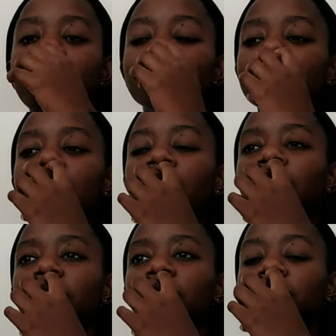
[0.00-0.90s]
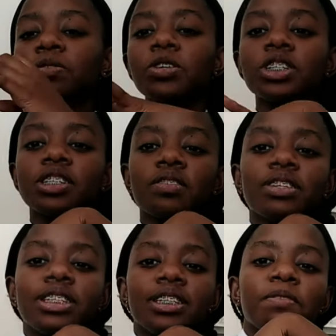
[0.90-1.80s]
It's like
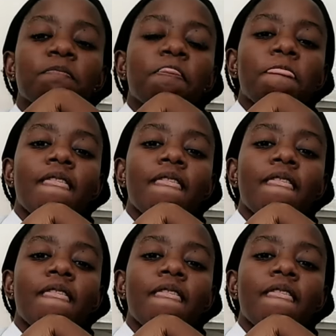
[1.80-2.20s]
4:17.